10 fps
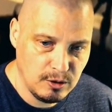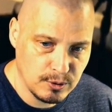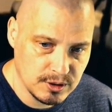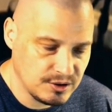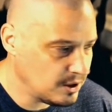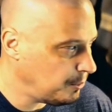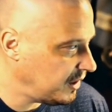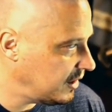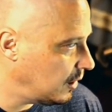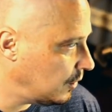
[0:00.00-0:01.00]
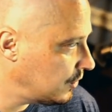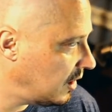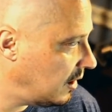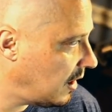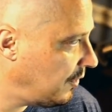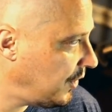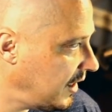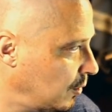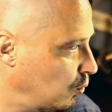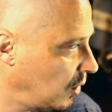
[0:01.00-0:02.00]
over to something else. I
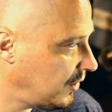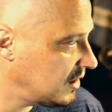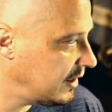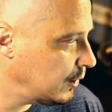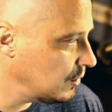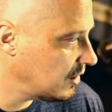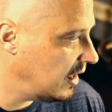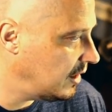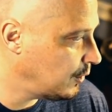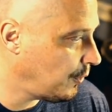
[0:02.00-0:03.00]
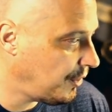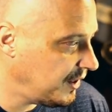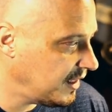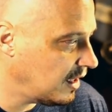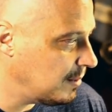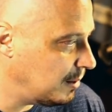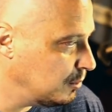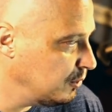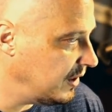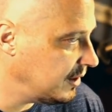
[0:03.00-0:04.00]
think what the Tails guys are thinking about
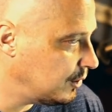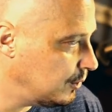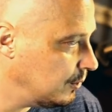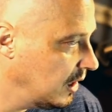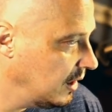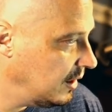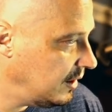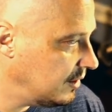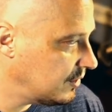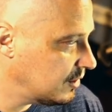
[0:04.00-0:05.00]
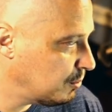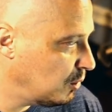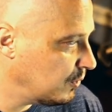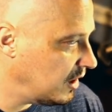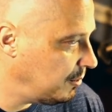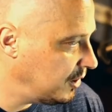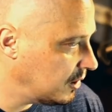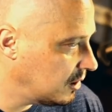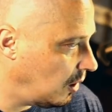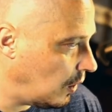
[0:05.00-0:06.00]
moving to is this program here
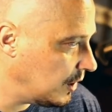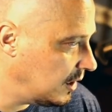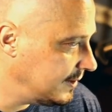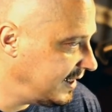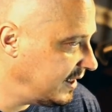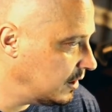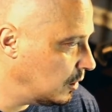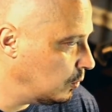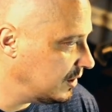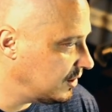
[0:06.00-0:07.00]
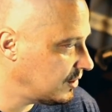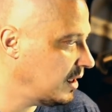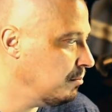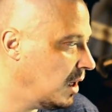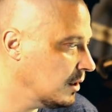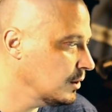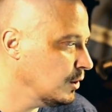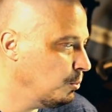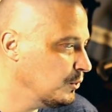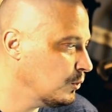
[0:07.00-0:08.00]
called Dino, which is a modern
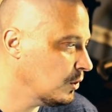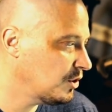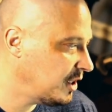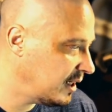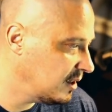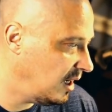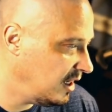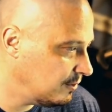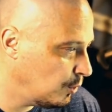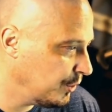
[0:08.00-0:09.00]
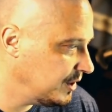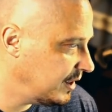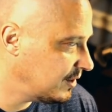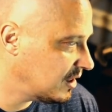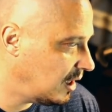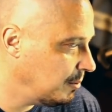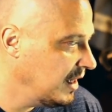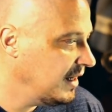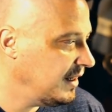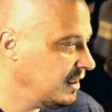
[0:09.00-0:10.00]
open source chat client for the desktop,
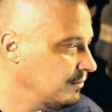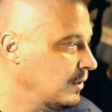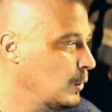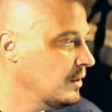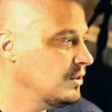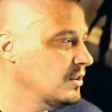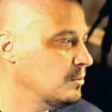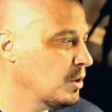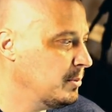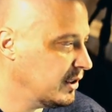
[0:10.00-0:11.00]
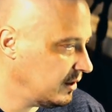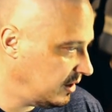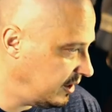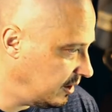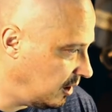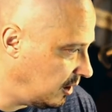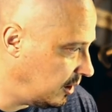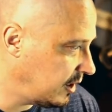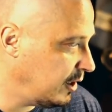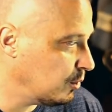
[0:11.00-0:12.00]
and it focuses primarily
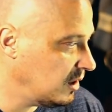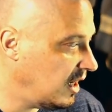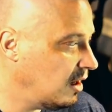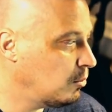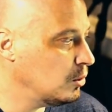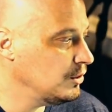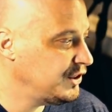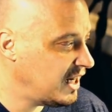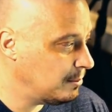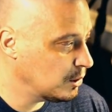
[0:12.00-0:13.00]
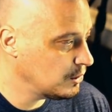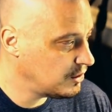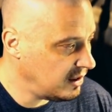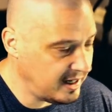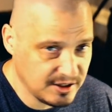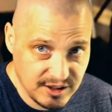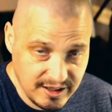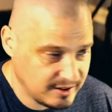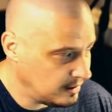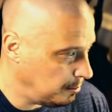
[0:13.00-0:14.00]
on a reliable
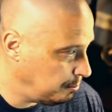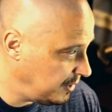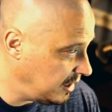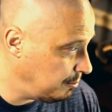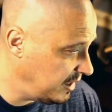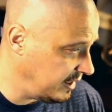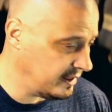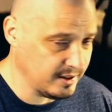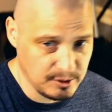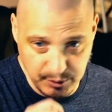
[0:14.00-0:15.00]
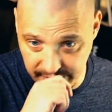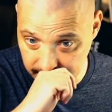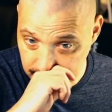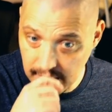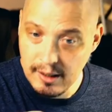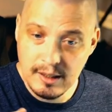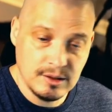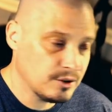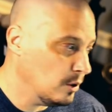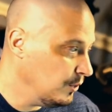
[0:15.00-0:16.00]
Jabber/XMPP experience.
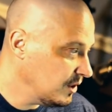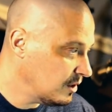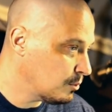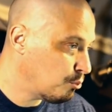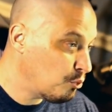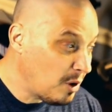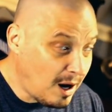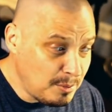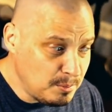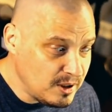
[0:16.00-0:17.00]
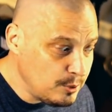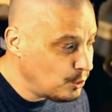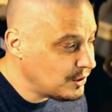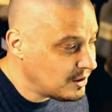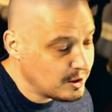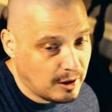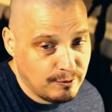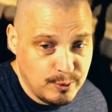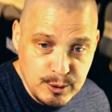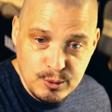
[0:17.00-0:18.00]
So this is probably what they're
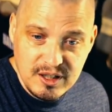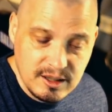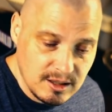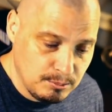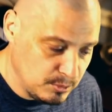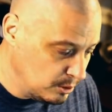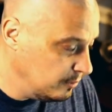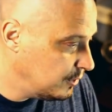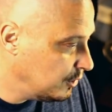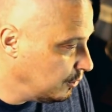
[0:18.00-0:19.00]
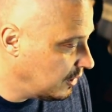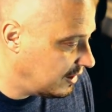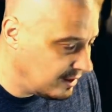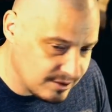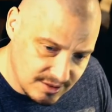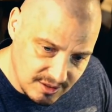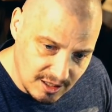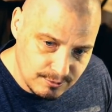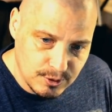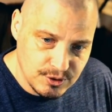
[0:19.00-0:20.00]
eventually going to move to. It's
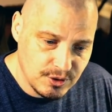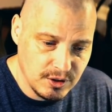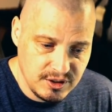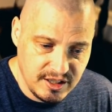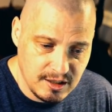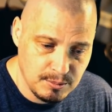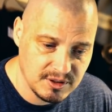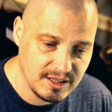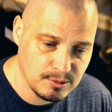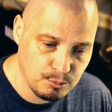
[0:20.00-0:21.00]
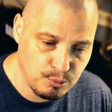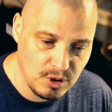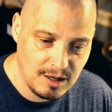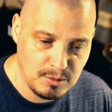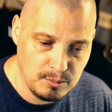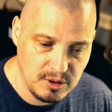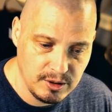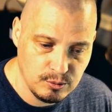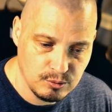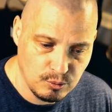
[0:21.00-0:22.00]
not for certain yet, but that's probably
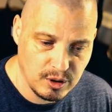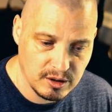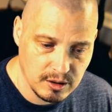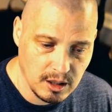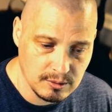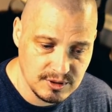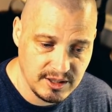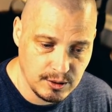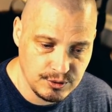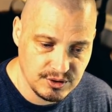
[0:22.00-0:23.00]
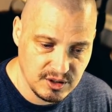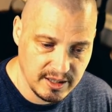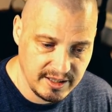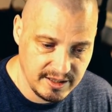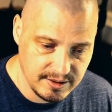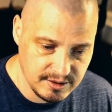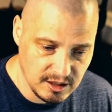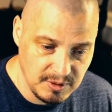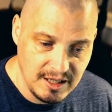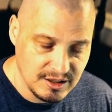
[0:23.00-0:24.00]
where Tails is going to end
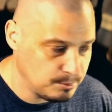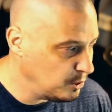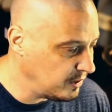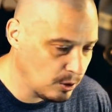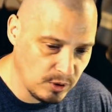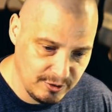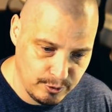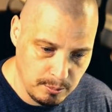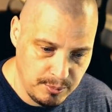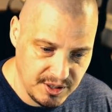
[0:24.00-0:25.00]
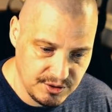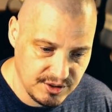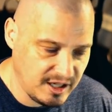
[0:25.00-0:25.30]
up. It's moving away from Pidgin